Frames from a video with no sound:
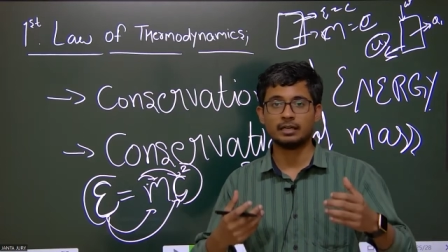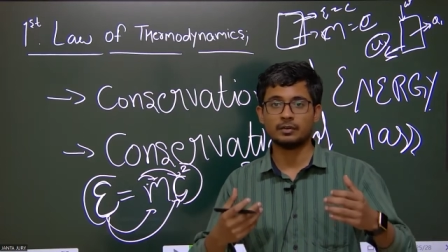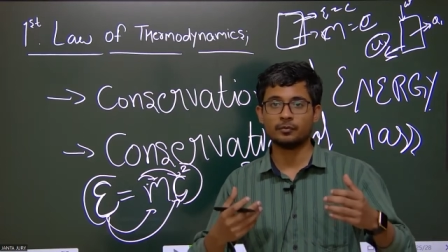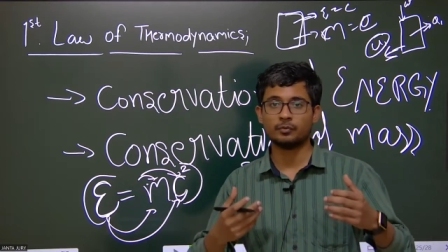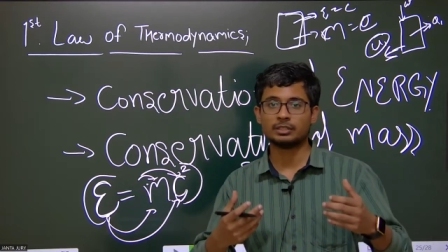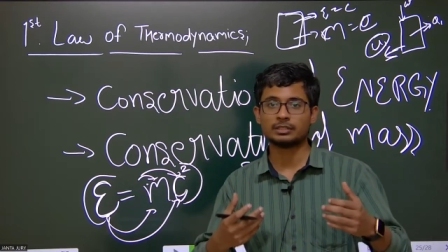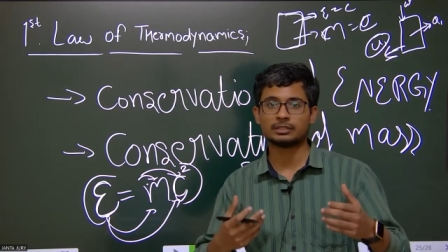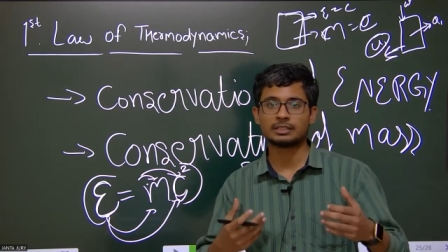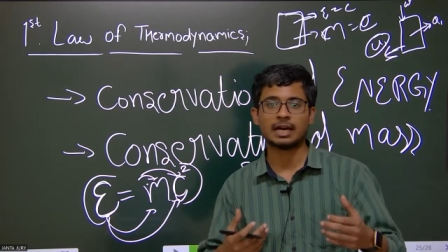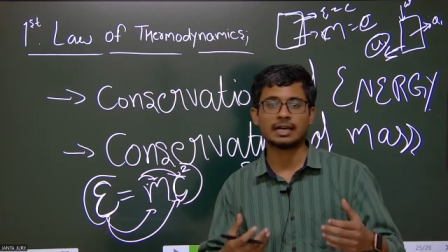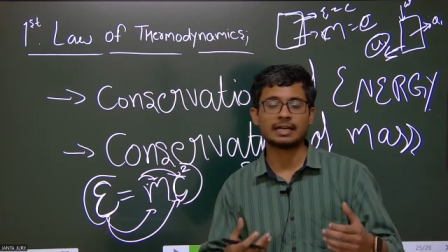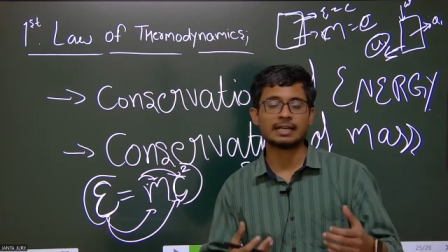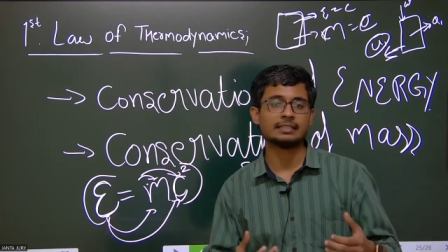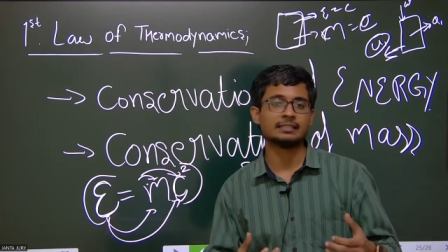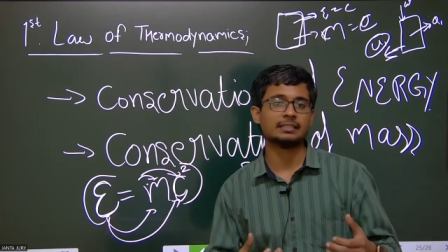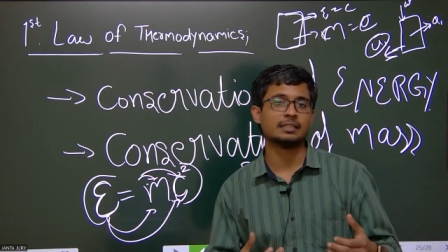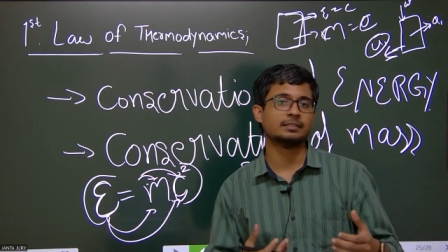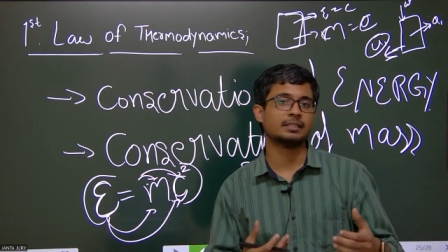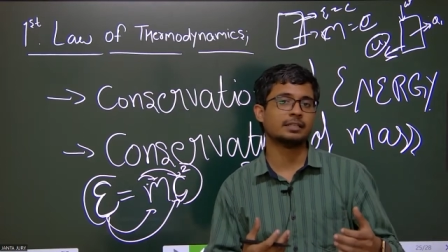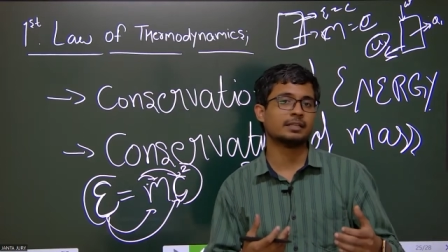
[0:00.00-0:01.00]
It will start
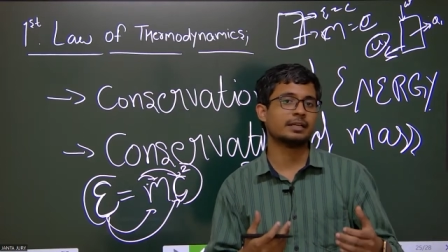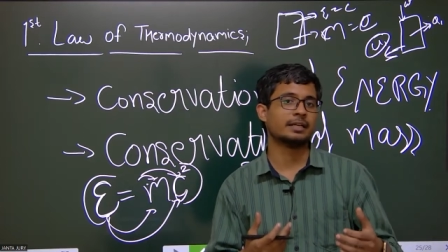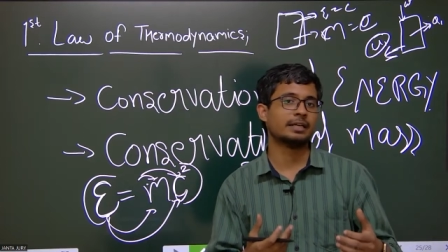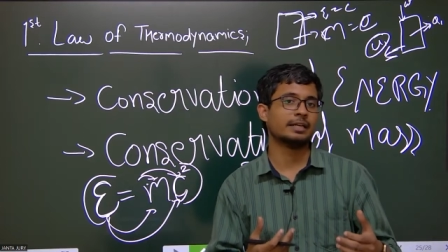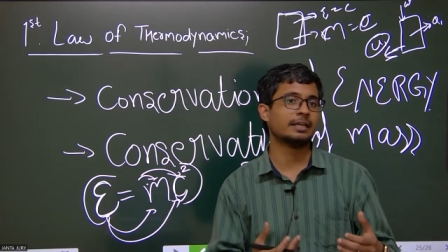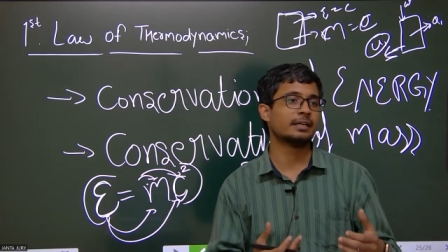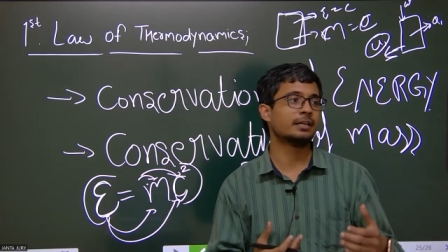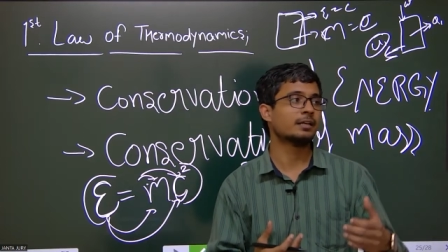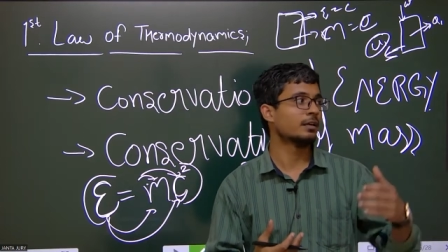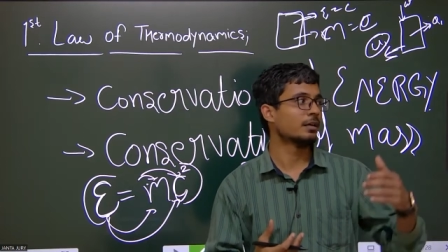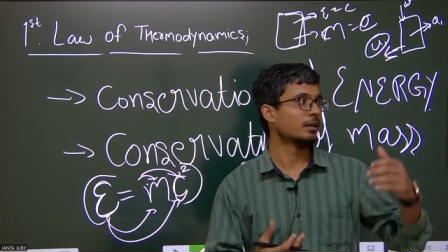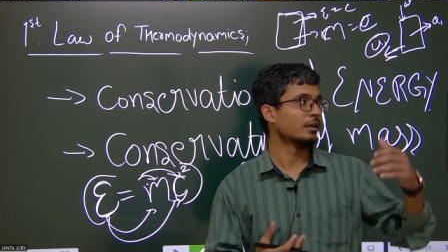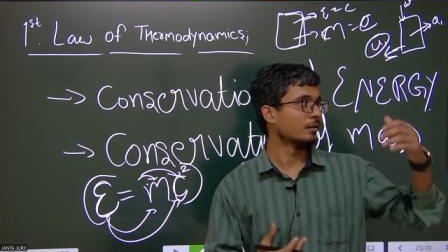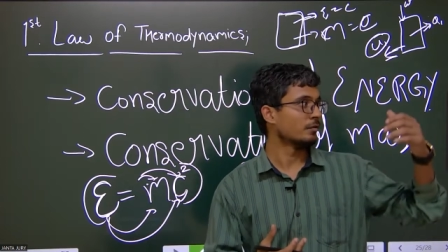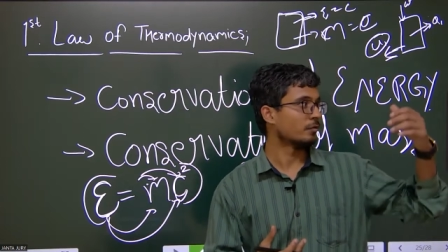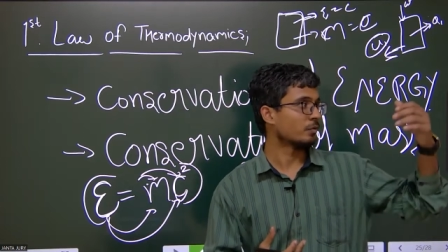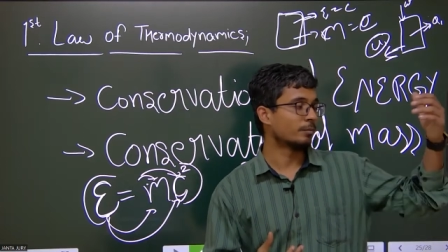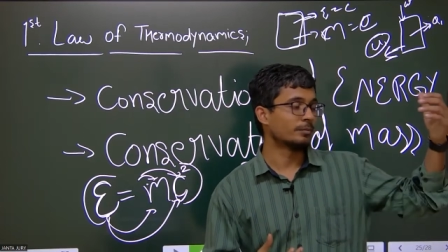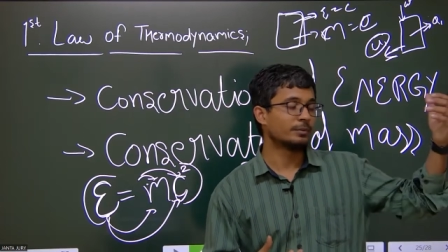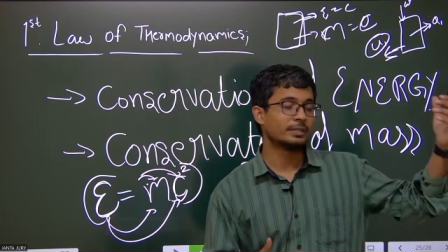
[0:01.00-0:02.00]
exchanging heat
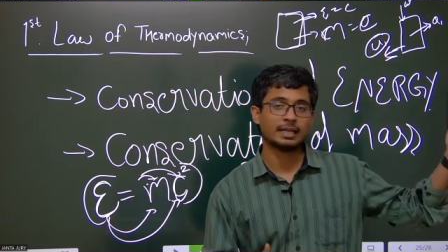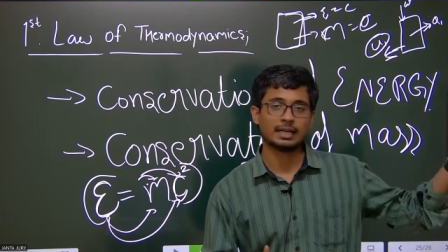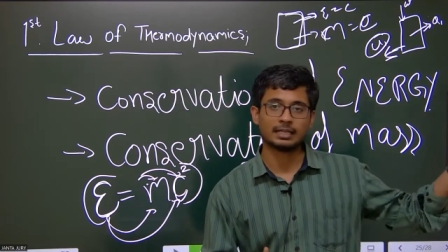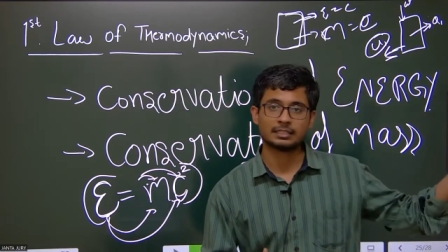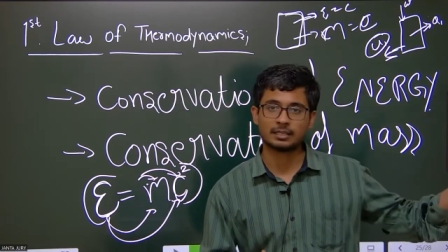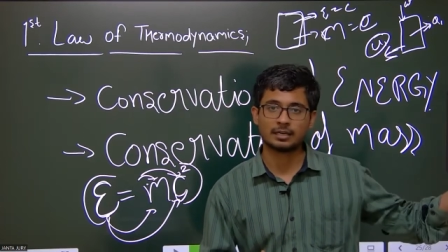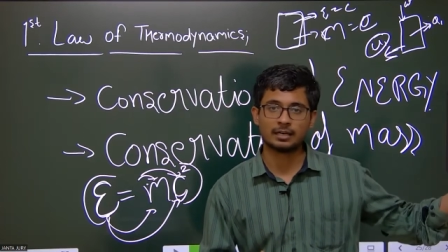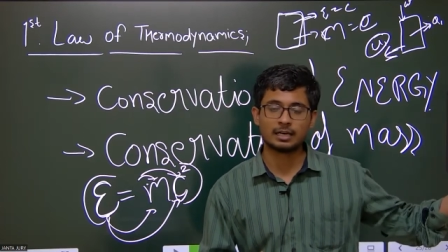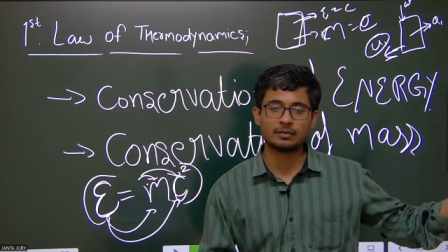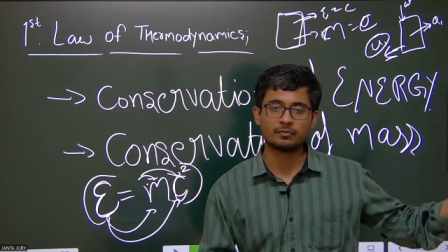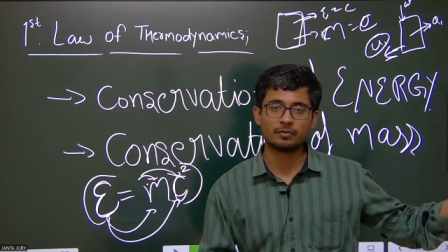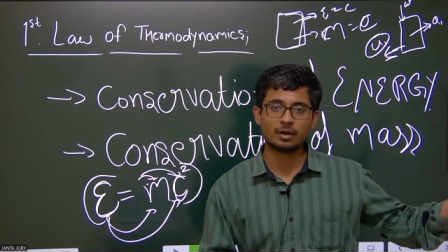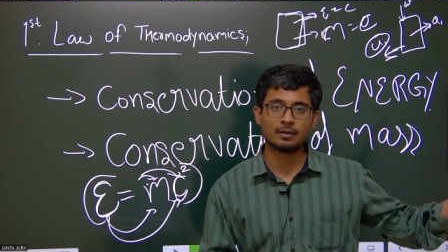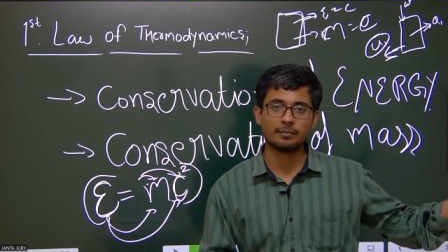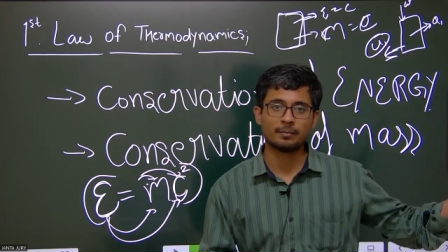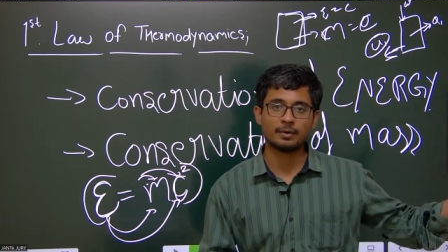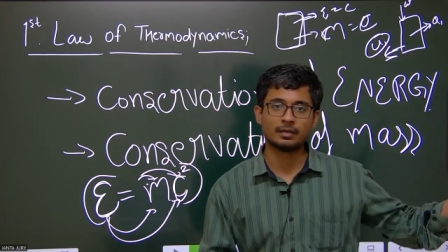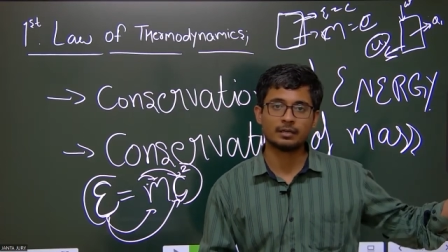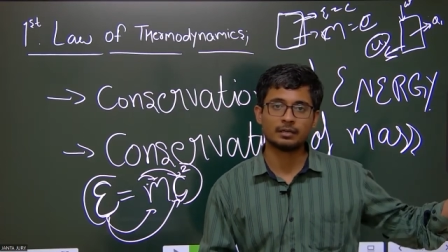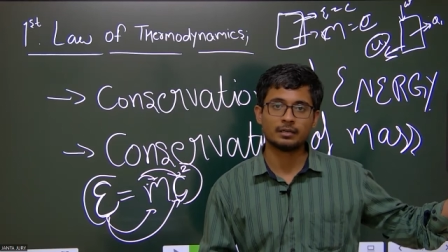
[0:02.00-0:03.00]
from the external
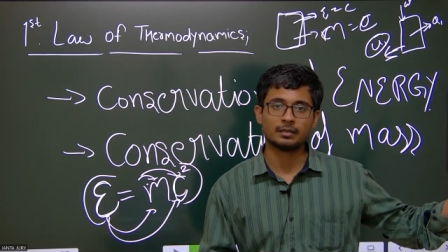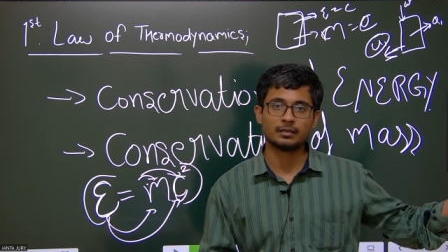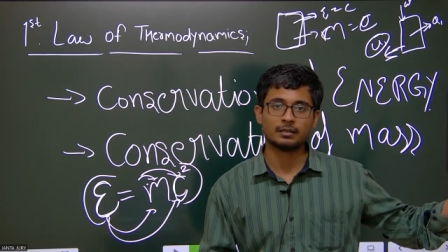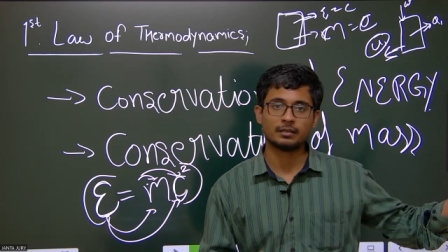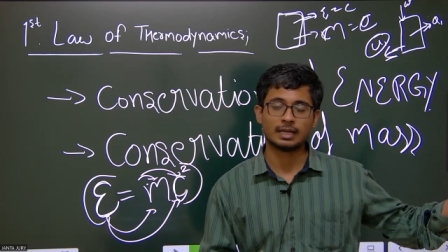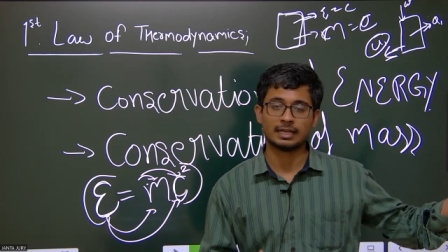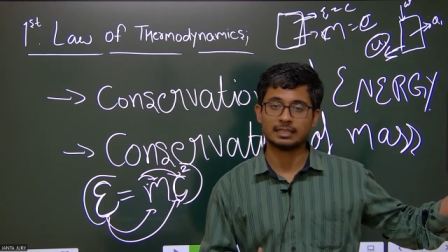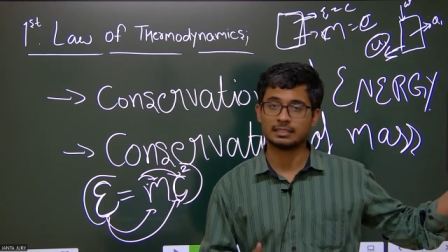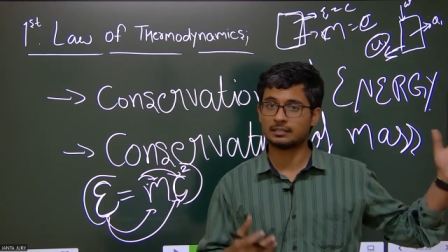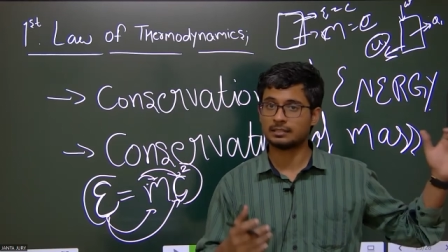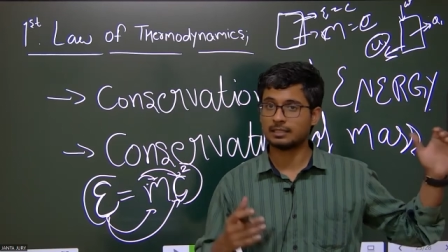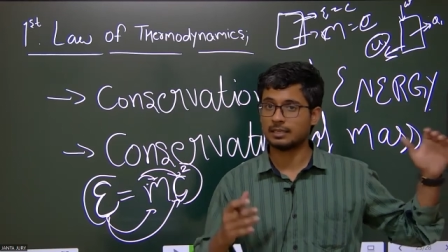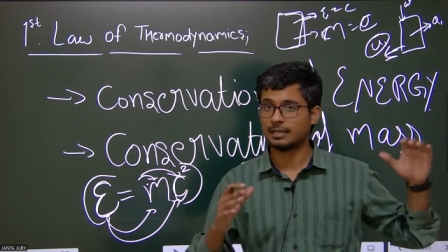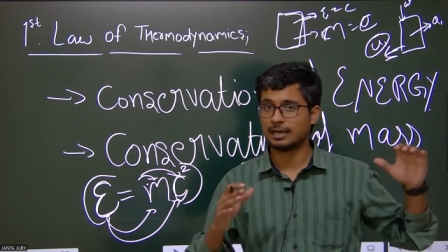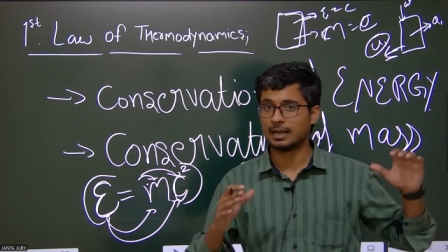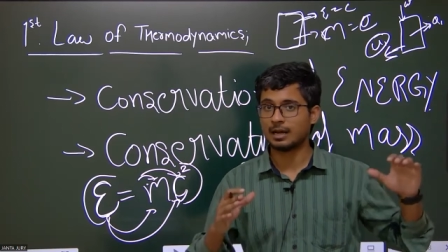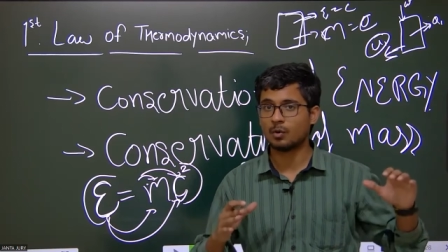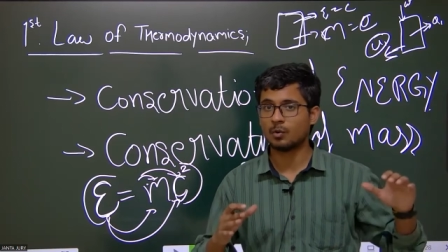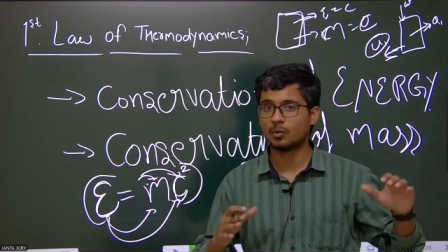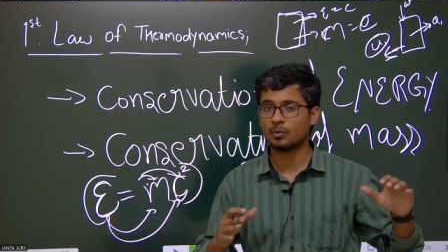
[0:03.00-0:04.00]
environment. As till
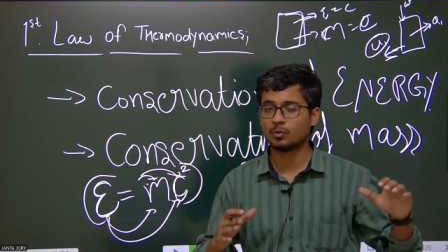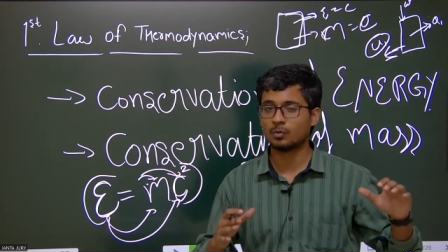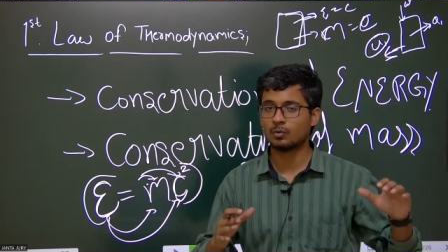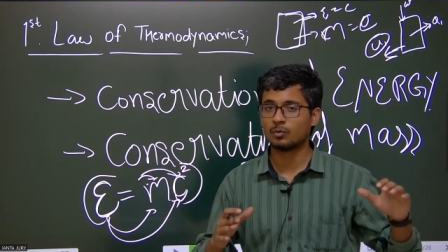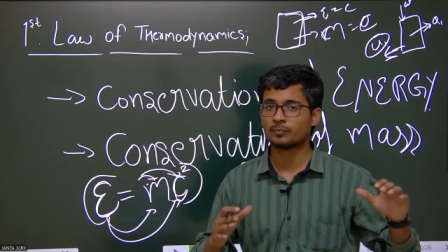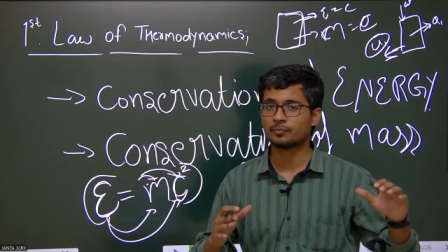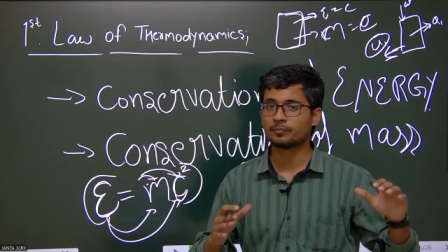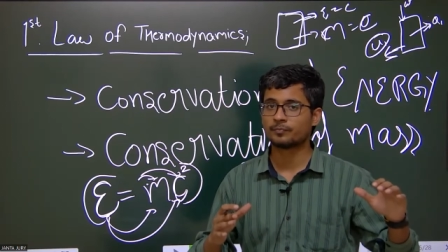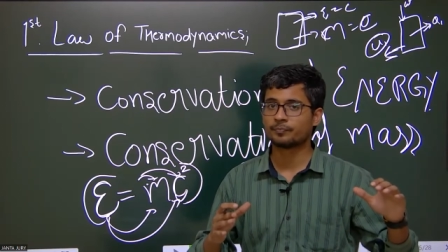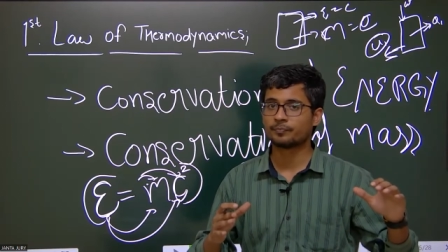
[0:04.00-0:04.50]
now,